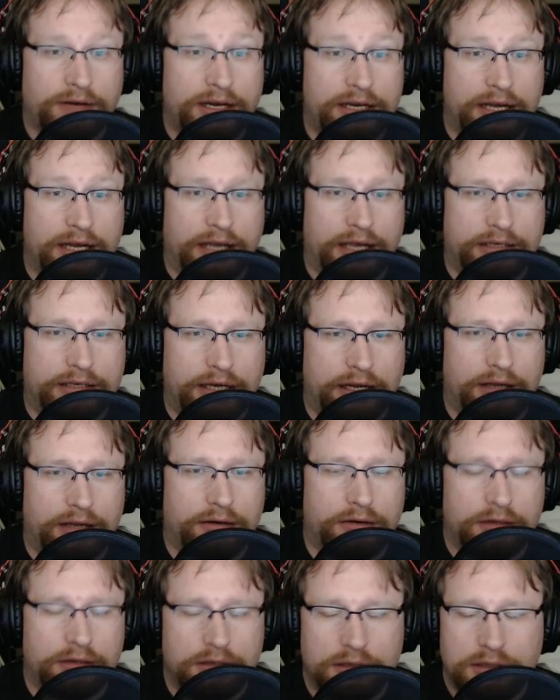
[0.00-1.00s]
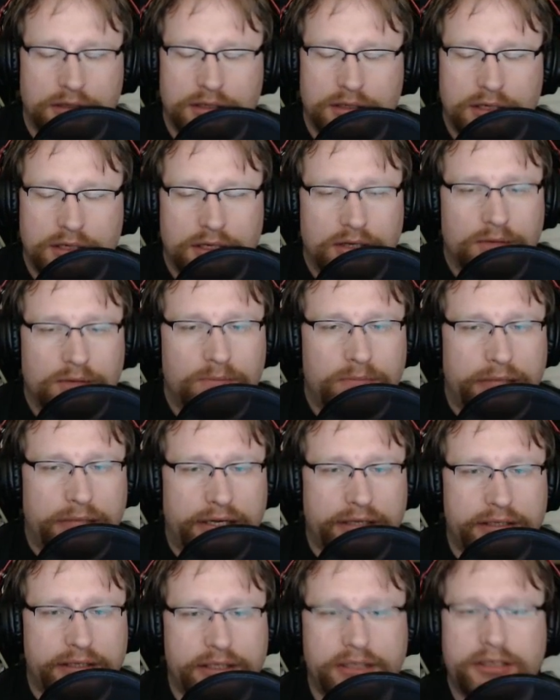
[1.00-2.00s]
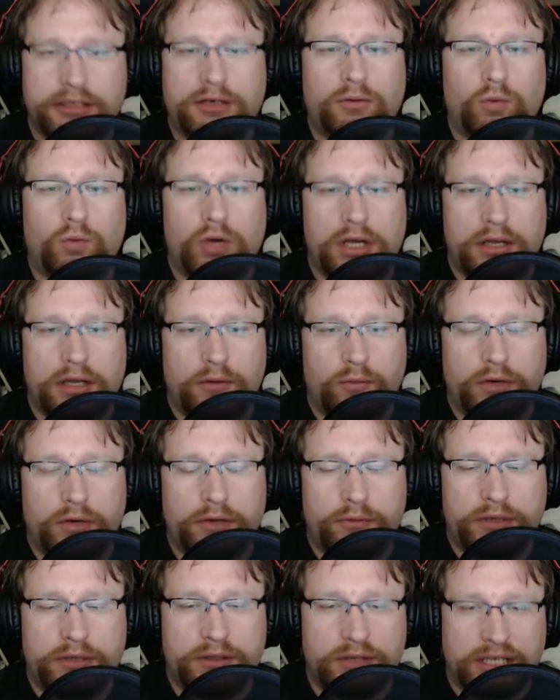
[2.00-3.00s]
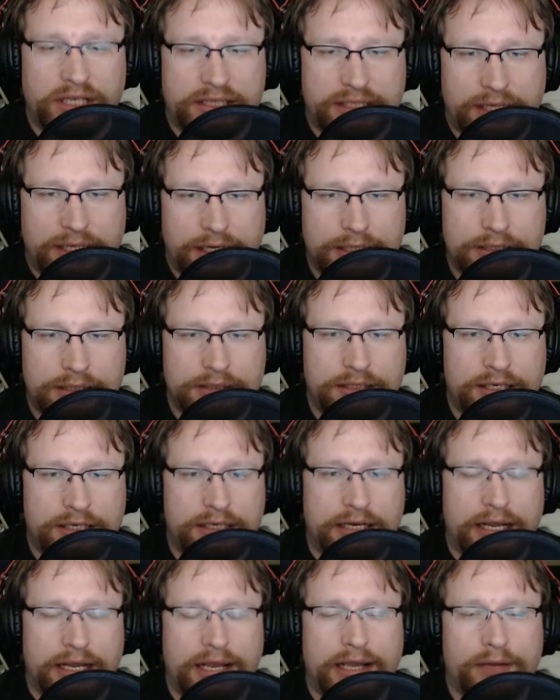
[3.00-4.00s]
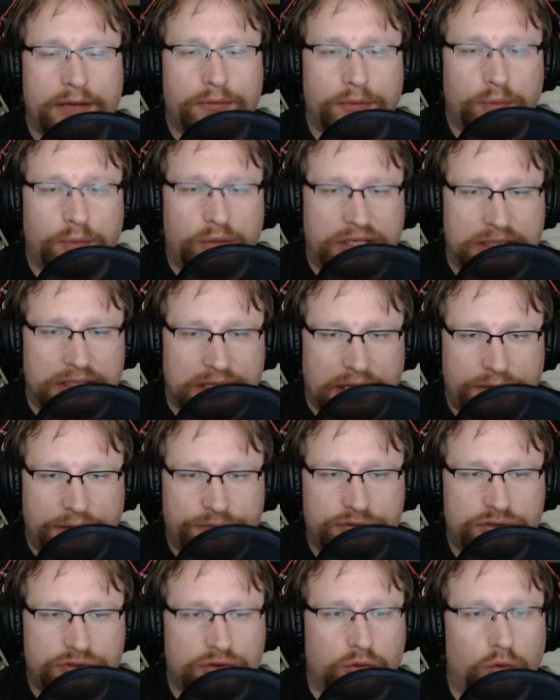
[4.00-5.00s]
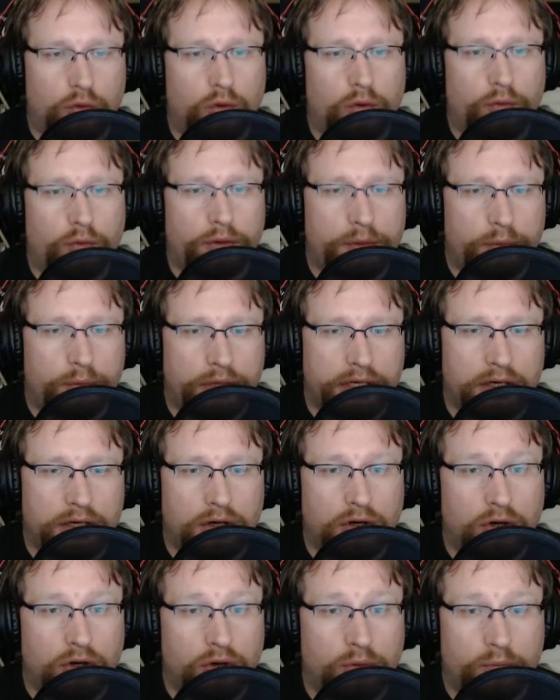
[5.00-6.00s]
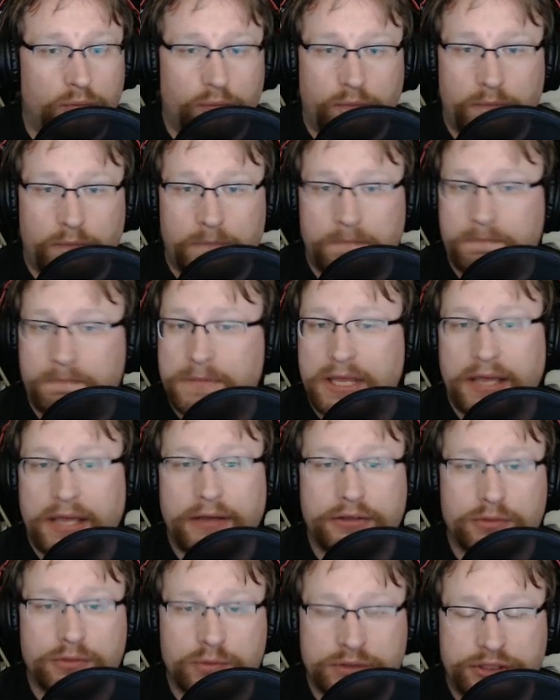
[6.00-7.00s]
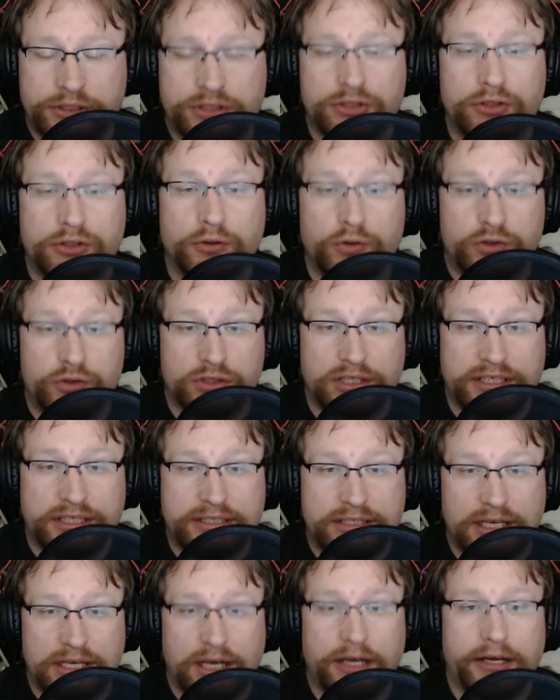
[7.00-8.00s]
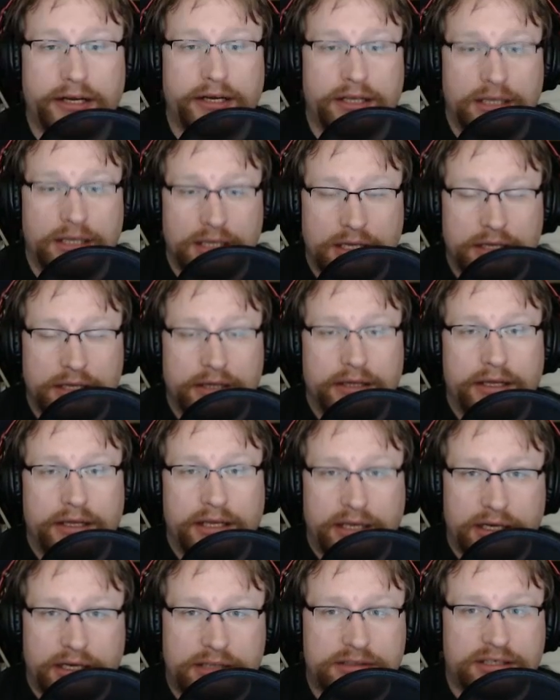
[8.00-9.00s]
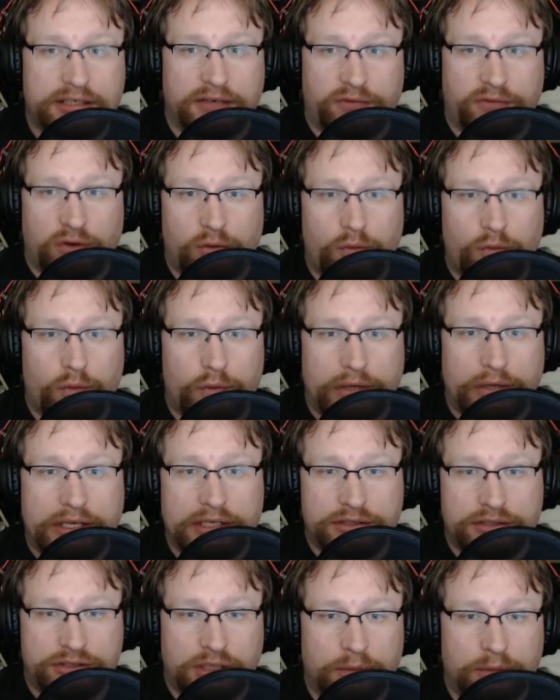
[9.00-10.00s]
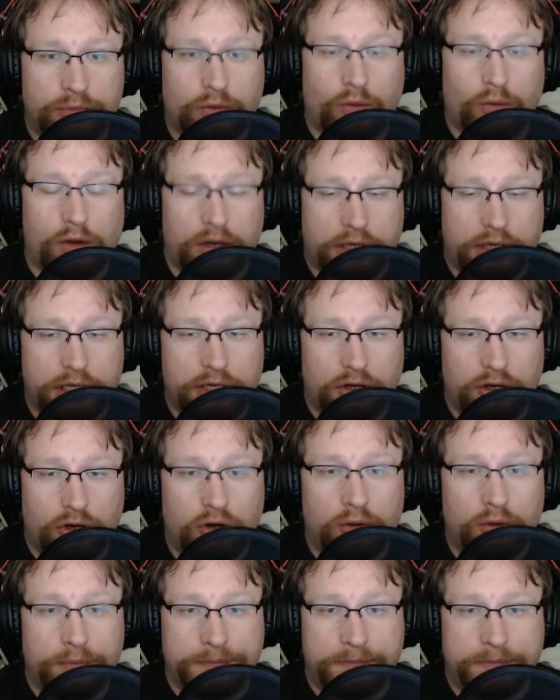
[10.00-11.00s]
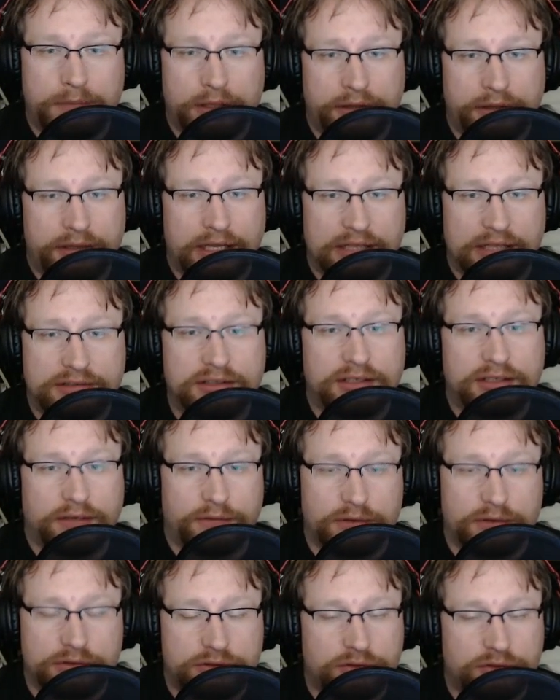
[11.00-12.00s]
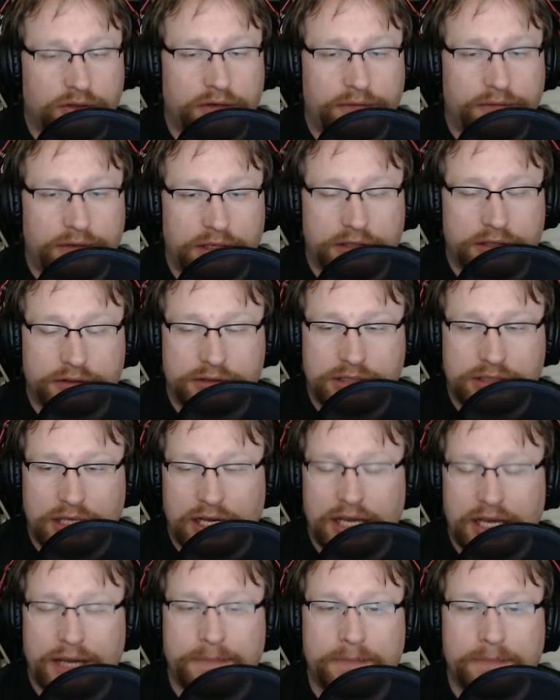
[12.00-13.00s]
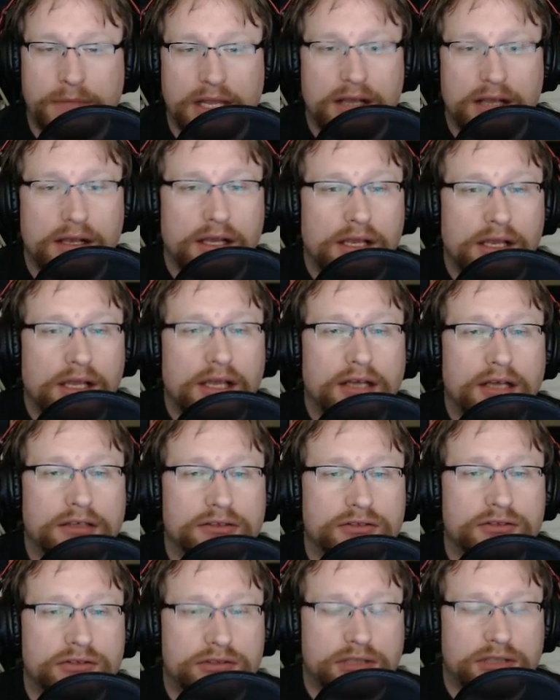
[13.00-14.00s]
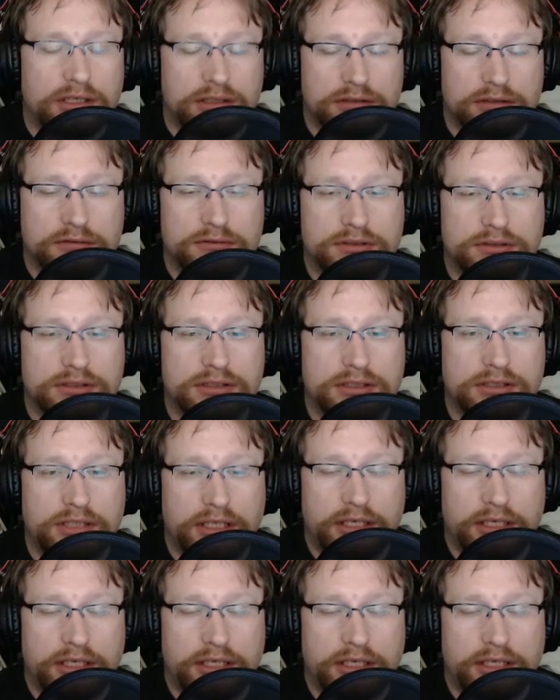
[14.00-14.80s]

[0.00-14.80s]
in a redneck town. But you know what? When at the end of the day, when we left school, we went home. It was usually done, except for when we get jumped walking home. But that's a different story for another time. So